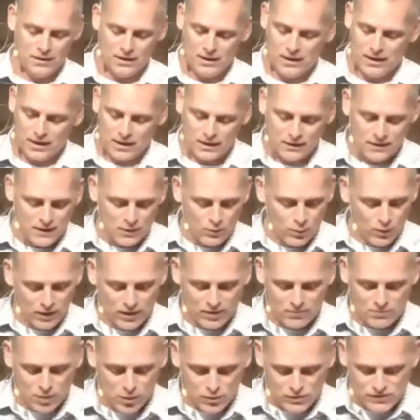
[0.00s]
And I think one of
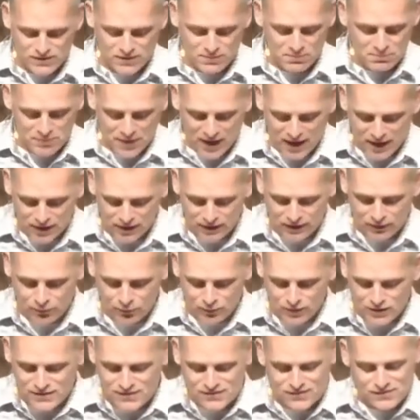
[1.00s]
the most compelling
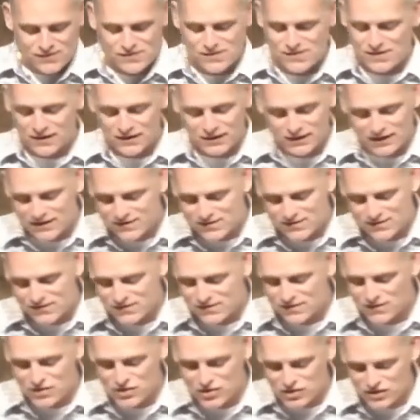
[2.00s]
reasons to listen
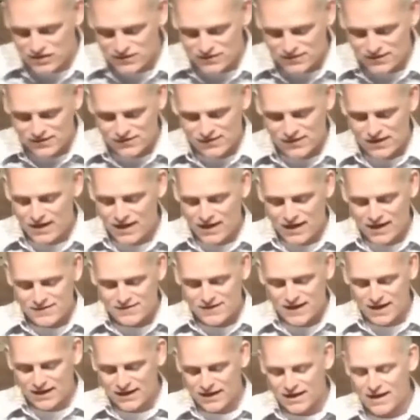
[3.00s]
to Jesus is
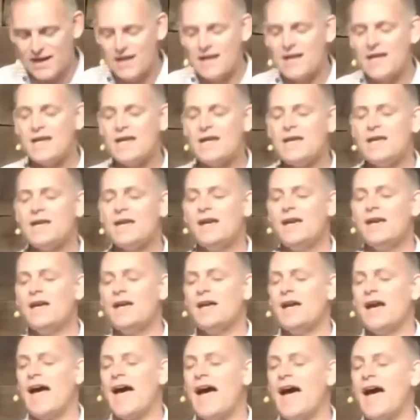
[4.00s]
that he
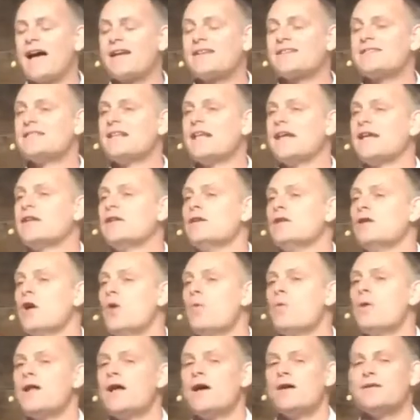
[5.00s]
acts like no
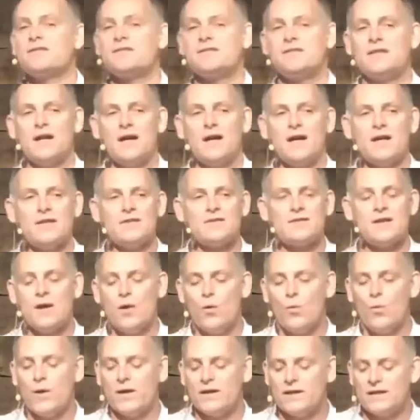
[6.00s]
one else does.
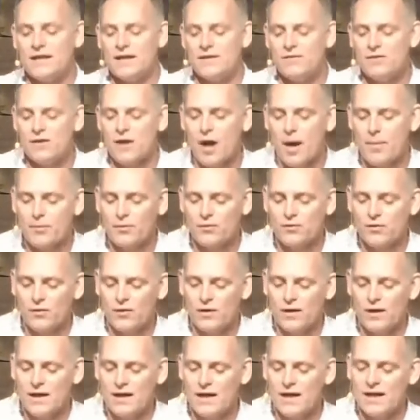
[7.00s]
When given the
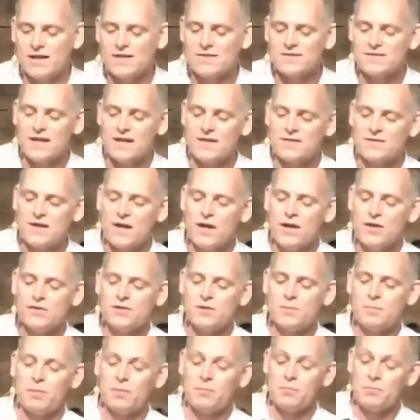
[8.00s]
opportunity, in a sense,
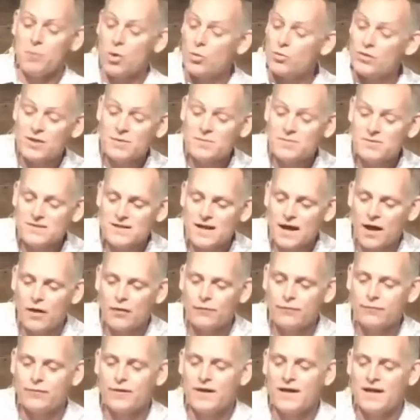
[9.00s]
to promote
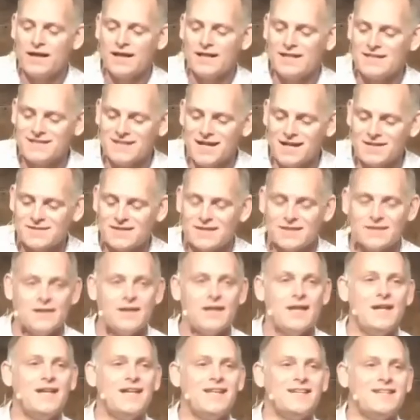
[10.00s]
himself, he doesn't.
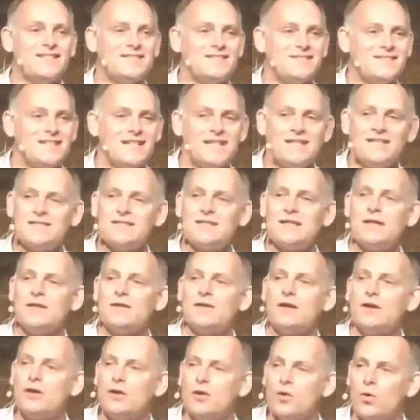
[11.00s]
He seeks
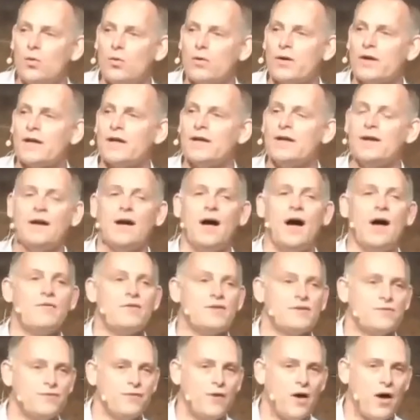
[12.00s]
the glory of
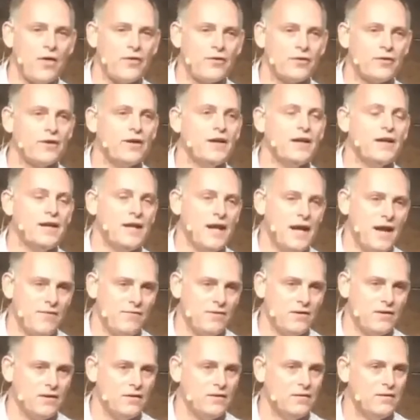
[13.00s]
his Father in
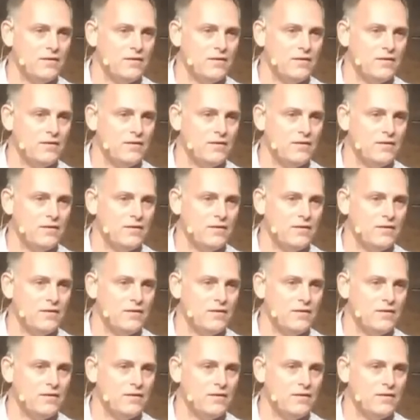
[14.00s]
heaven.